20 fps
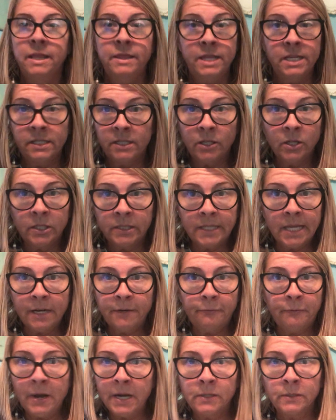"This looks
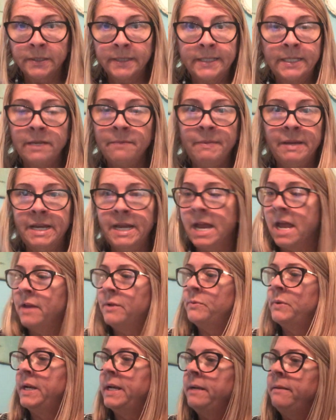like freckles to me,
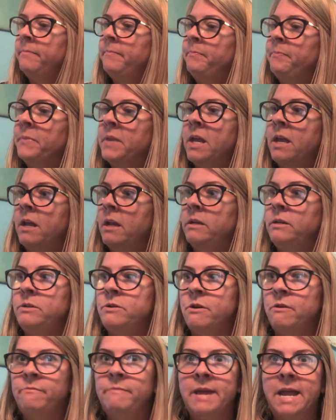Henry."
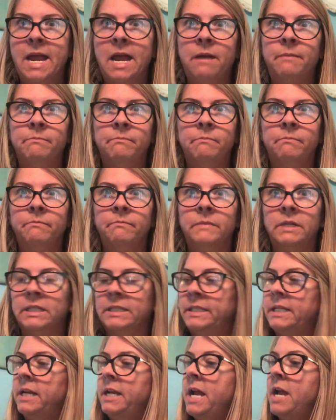"No, ma'am,"
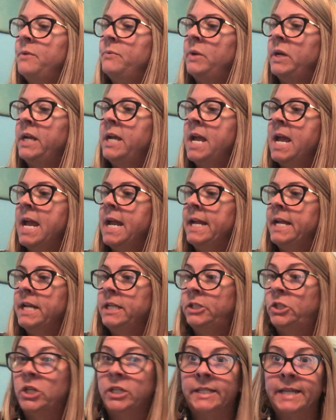said Henry.
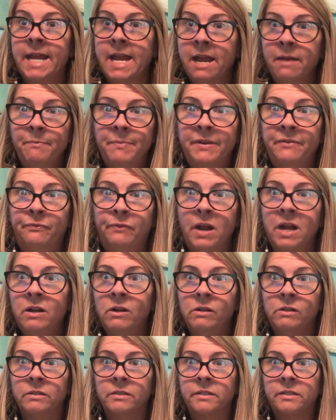"It just can't be
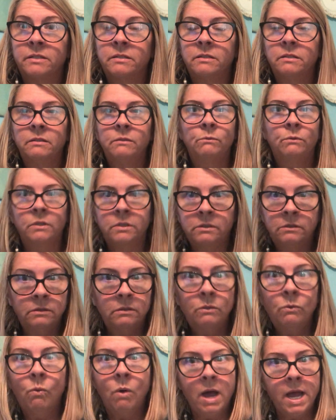freckles."
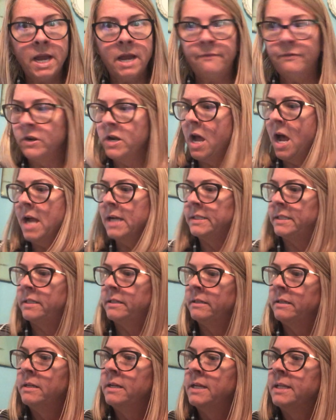"Well, why ever
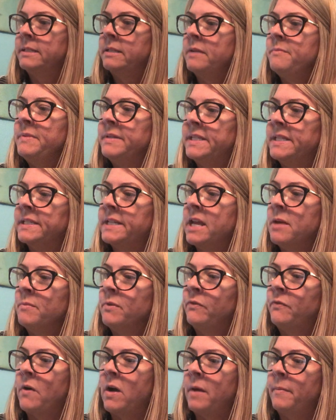not?" said Mrs.
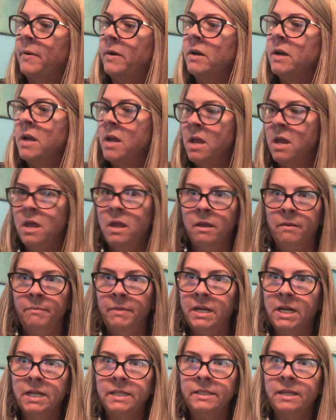Kimmelfarber.
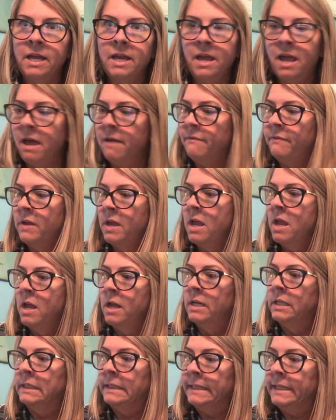"Because I have
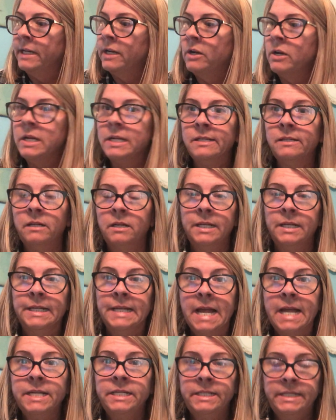clear
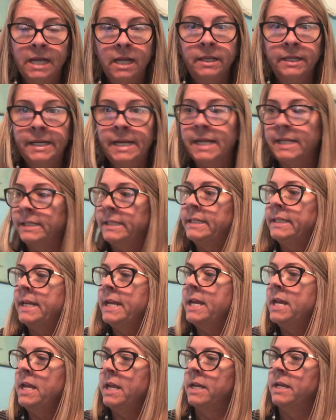and delicate
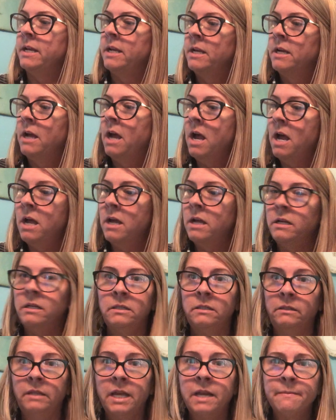skin,
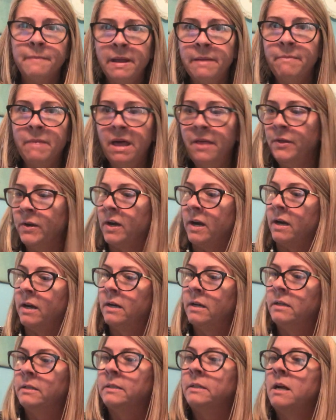like my
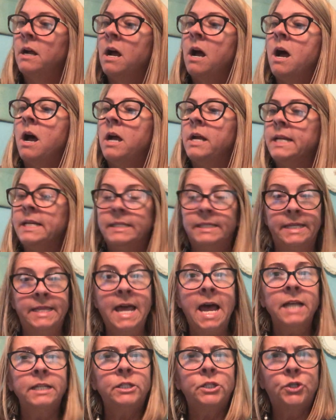mother." "Is
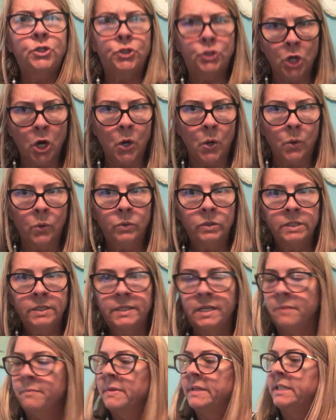that so?"
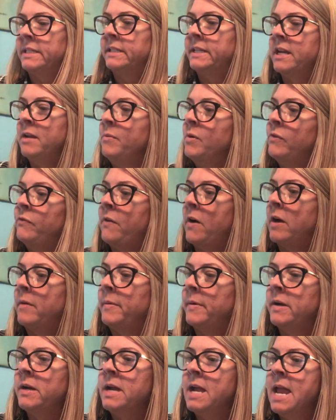said Mrs.
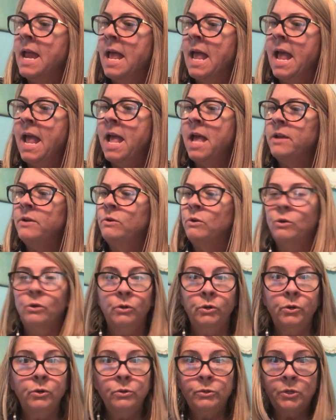Kimmelfarber. "And
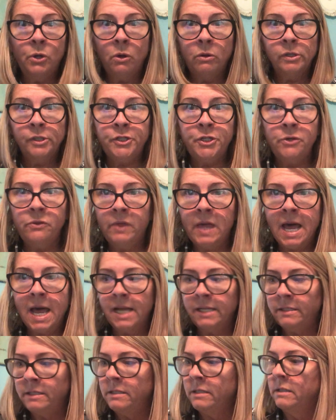who told you
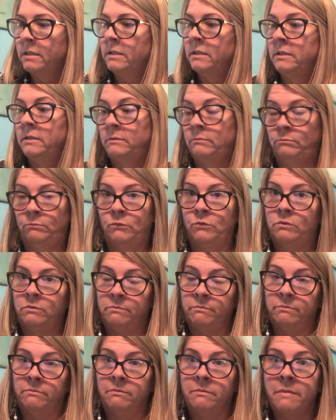that?"
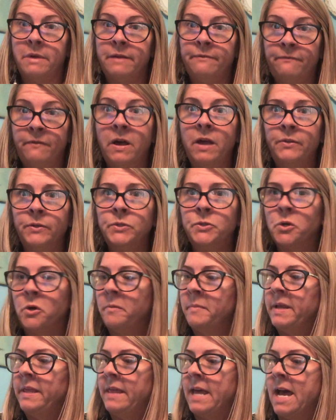"Well, my father
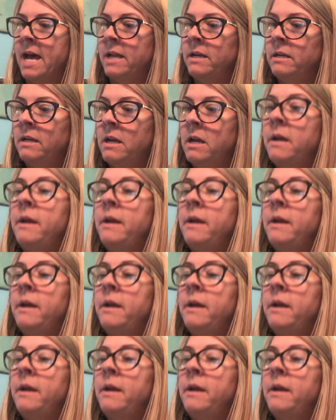told me that."